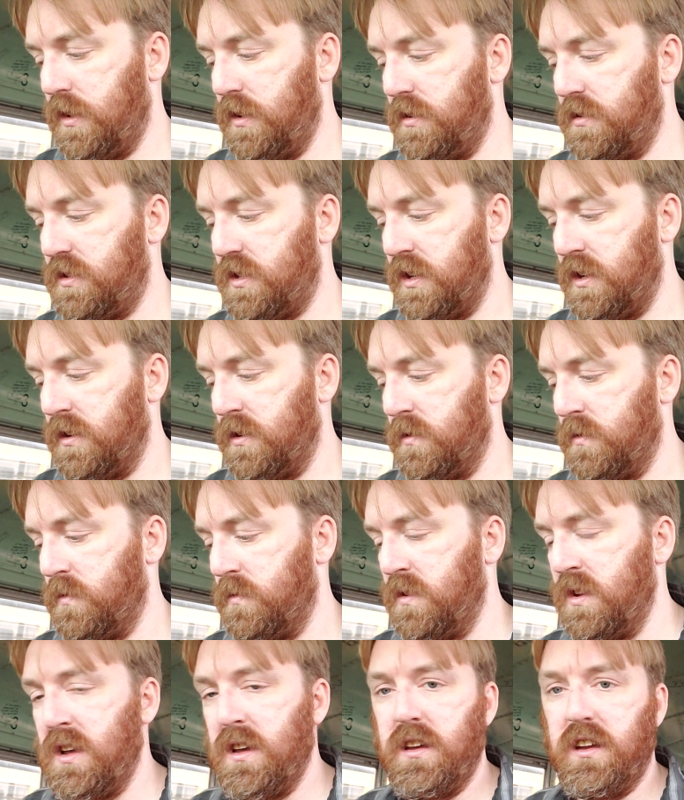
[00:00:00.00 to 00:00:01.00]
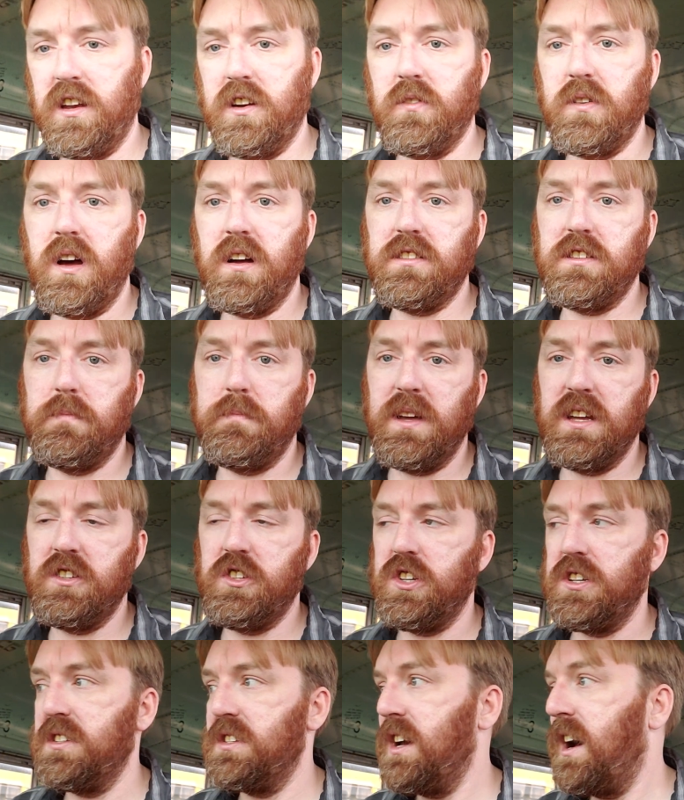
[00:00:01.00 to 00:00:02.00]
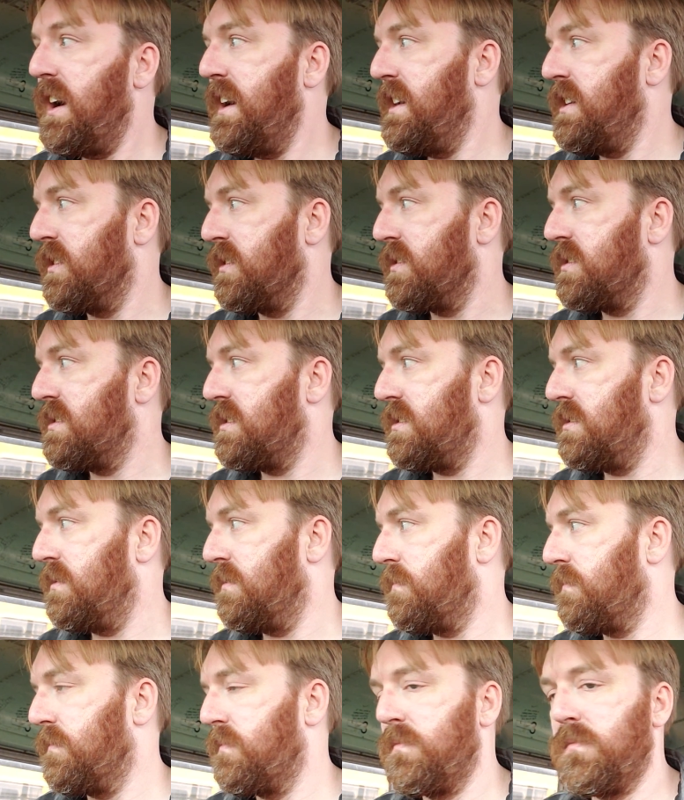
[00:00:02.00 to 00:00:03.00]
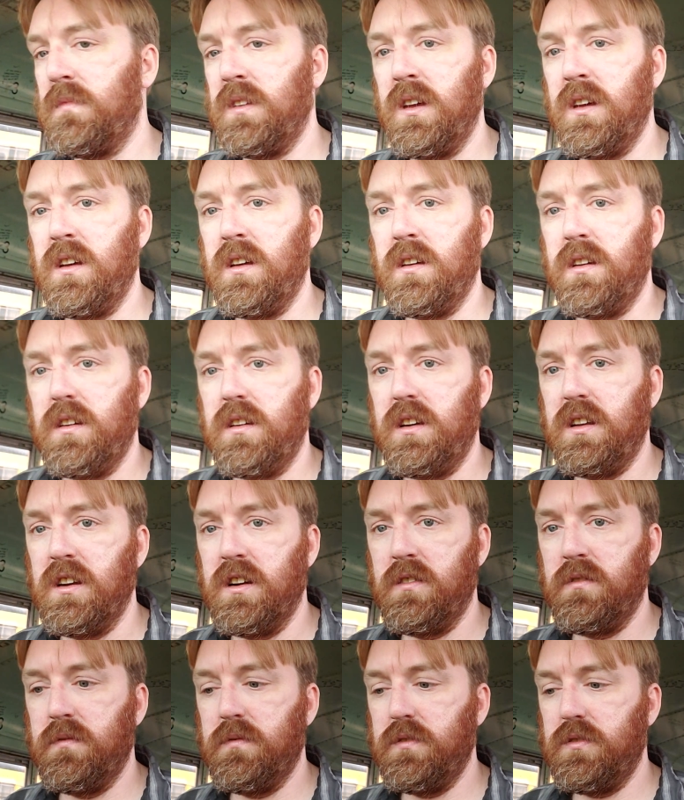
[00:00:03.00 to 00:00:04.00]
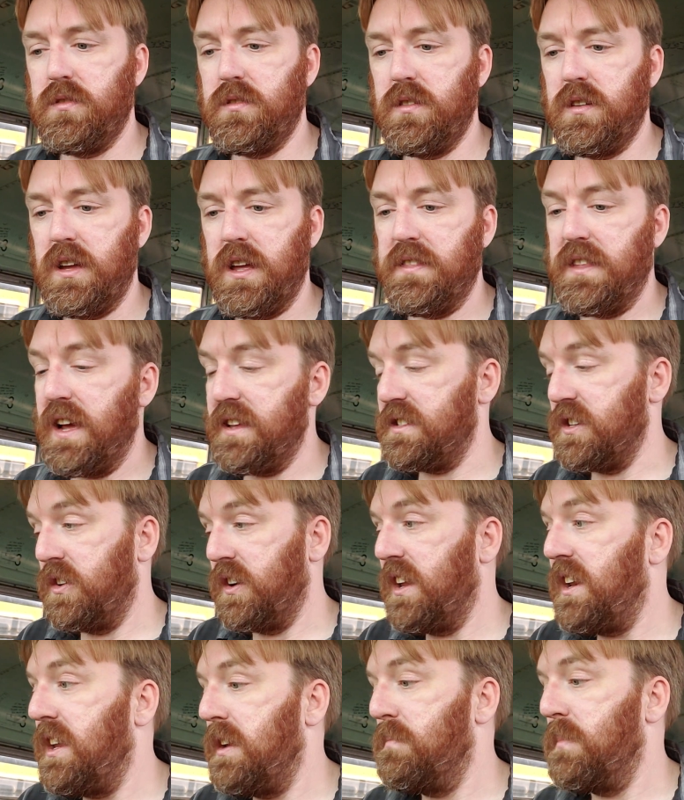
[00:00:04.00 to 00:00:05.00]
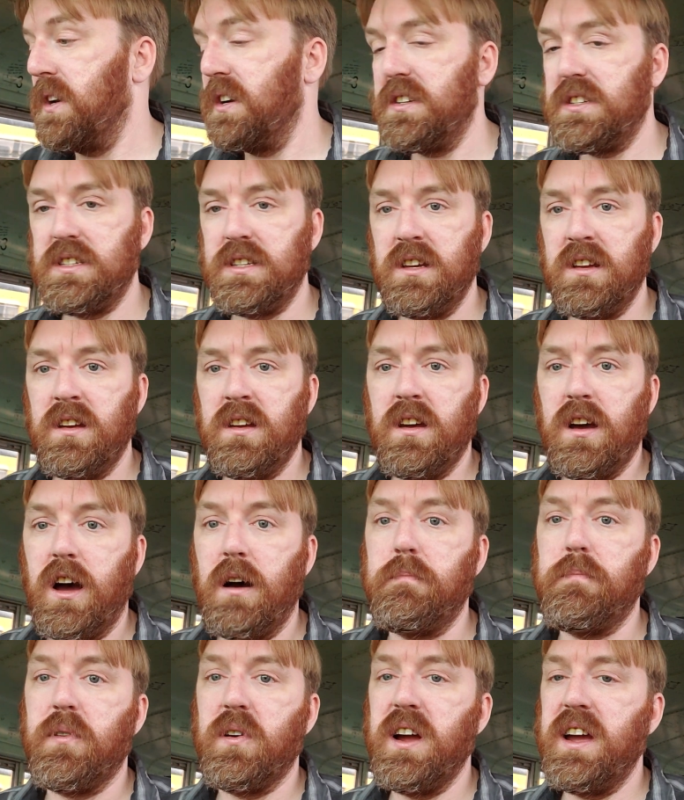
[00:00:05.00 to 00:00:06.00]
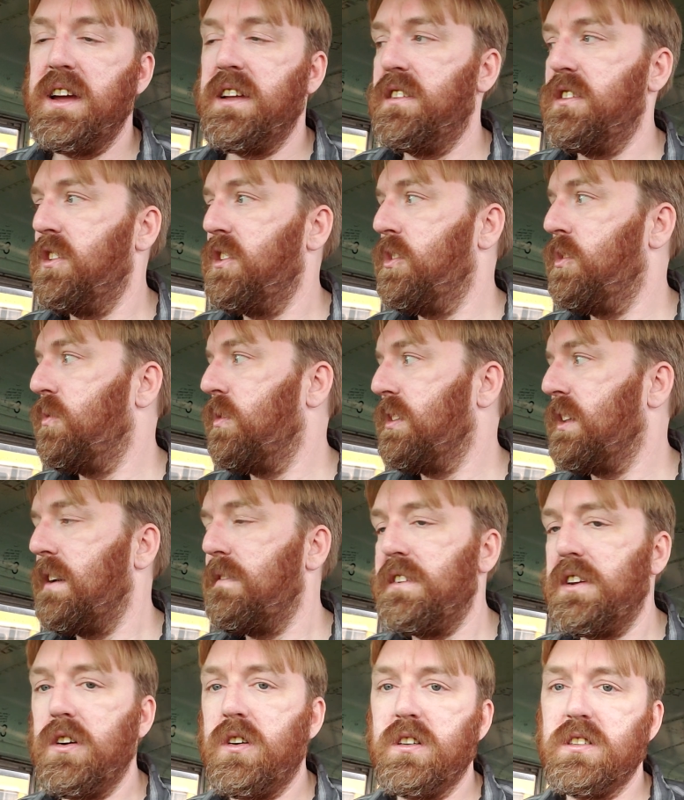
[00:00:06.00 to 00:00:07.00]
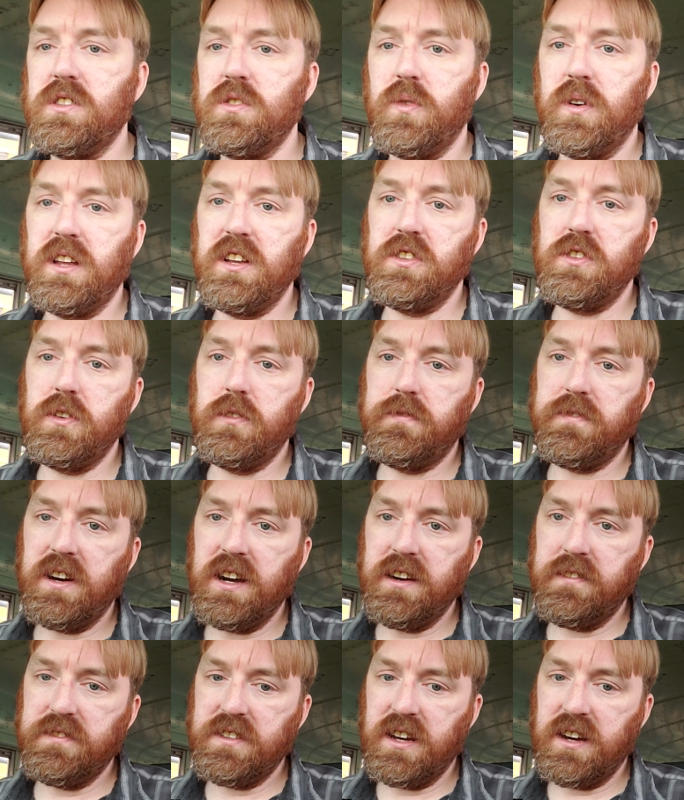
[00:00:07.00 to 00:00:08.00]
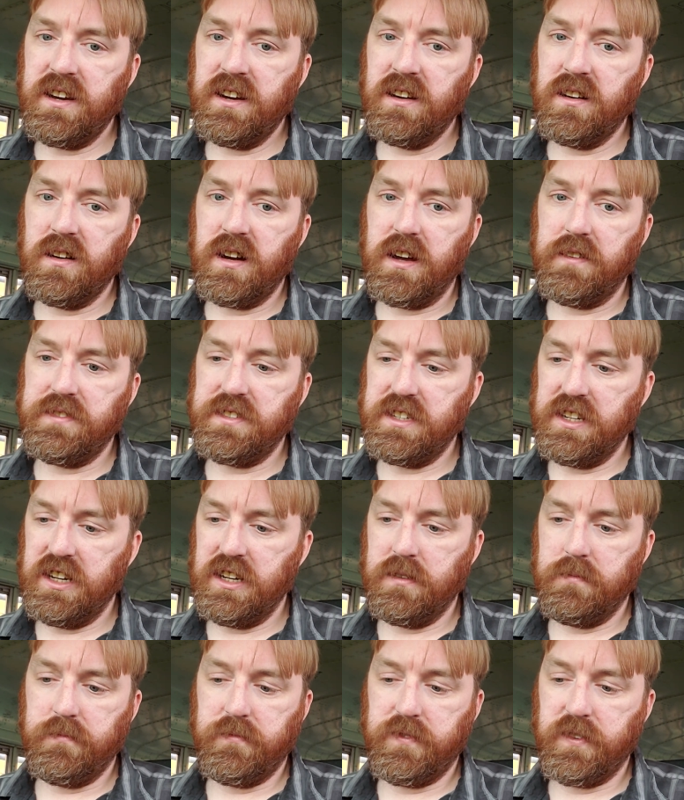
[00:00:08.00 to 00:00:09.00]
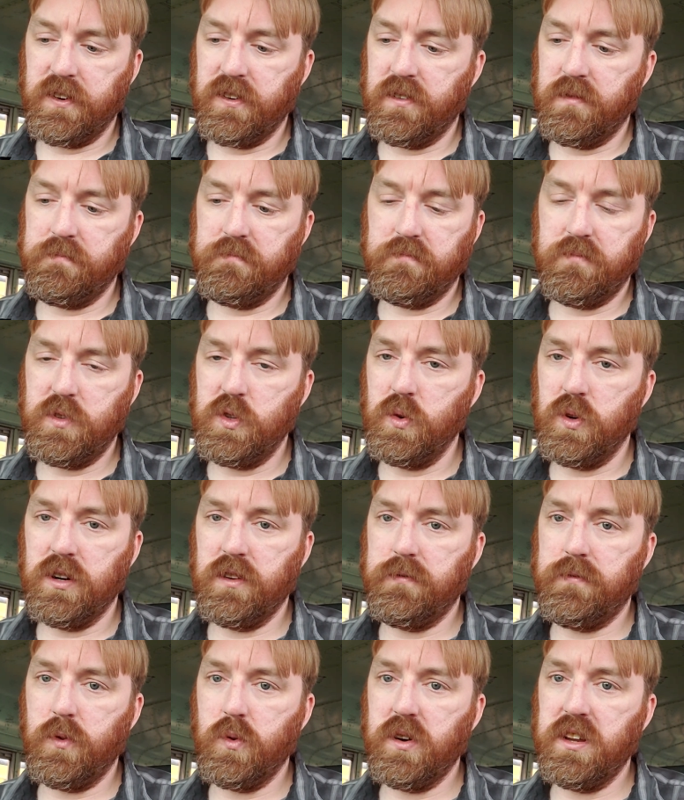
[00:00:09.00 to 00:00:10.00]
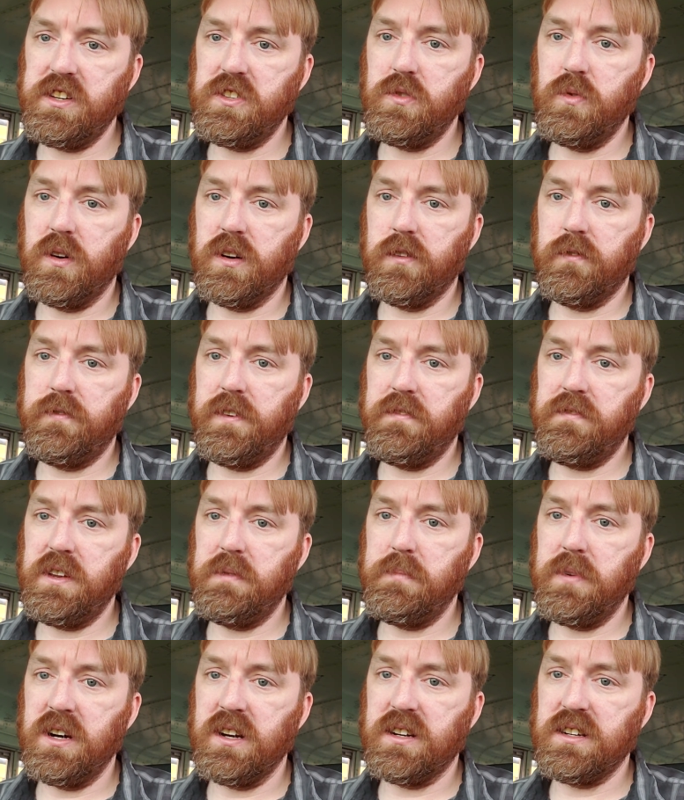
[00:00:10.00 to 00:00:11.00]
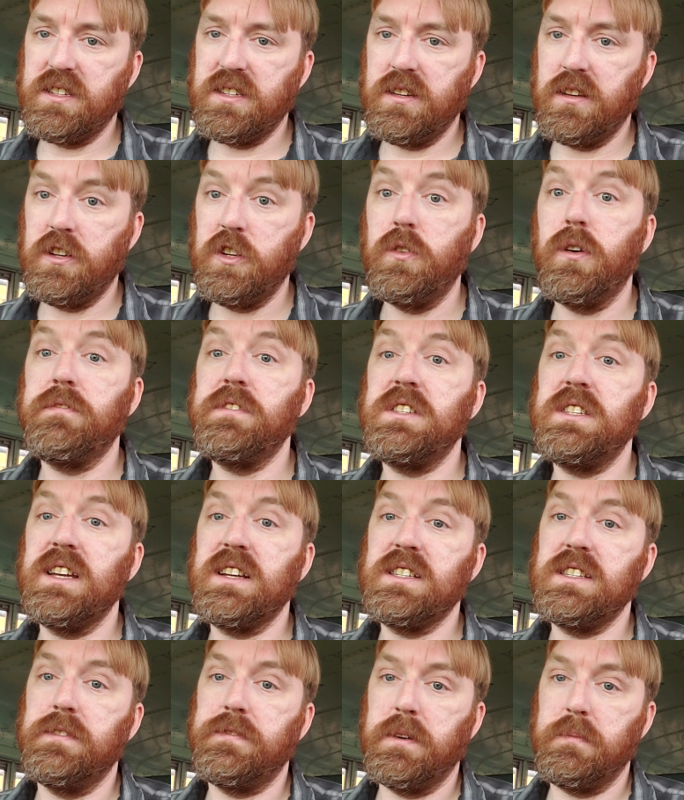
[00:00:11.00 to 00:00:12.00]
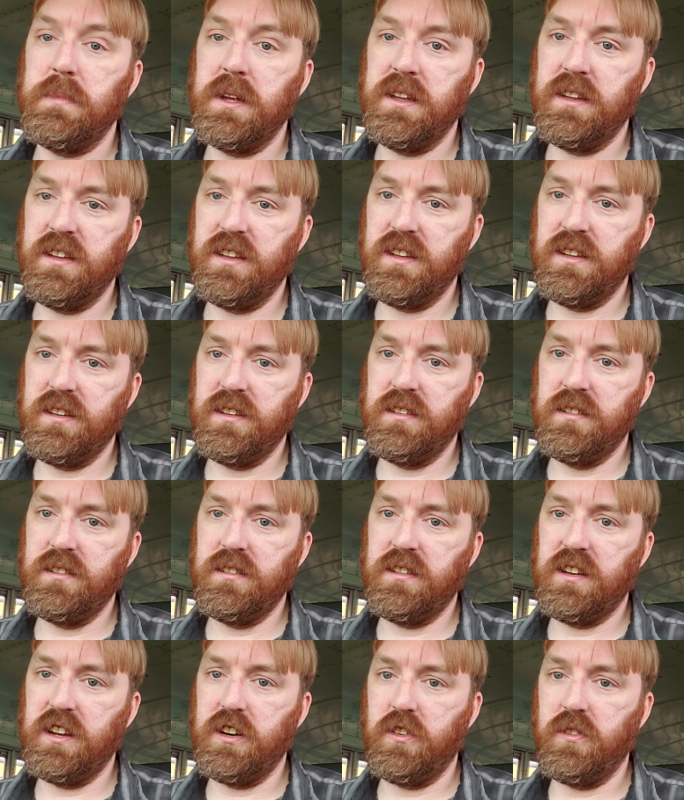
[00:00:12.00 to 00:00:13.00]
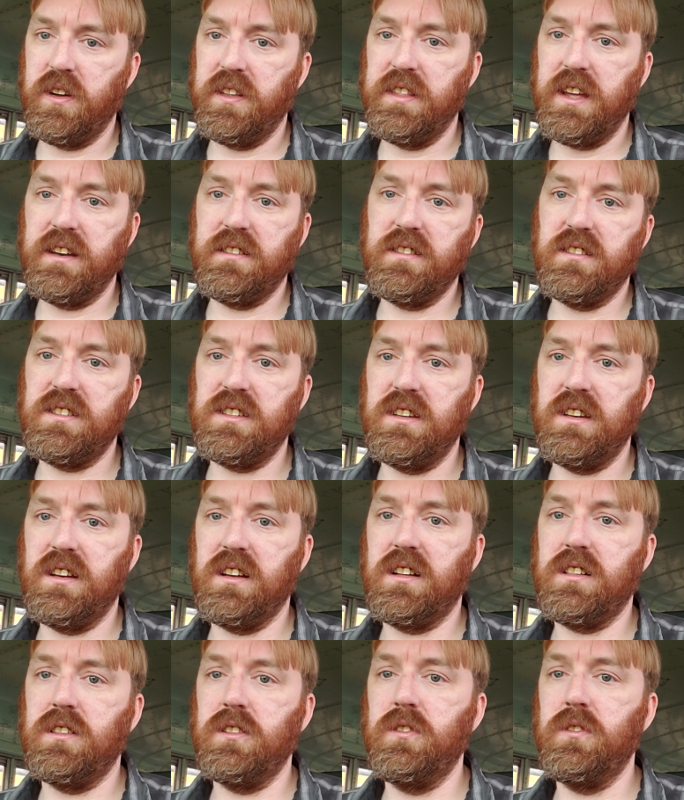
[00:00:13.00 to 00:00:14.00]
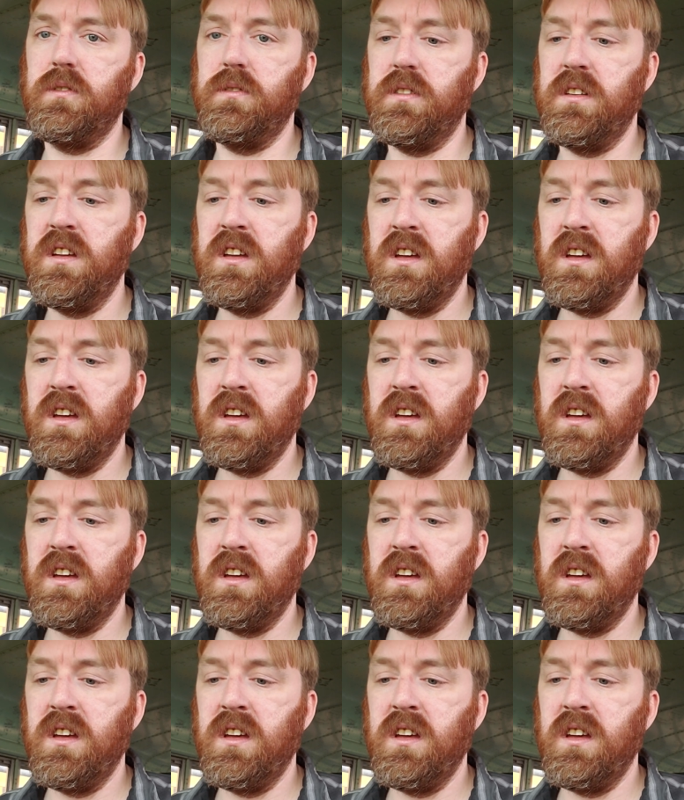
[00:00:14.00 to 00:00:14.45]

So, not to mention tires, and that's on any bus. A brand new 11R 22.5 tire, I've seen them for $240, $250. You have 6 of them, and that doesn't include,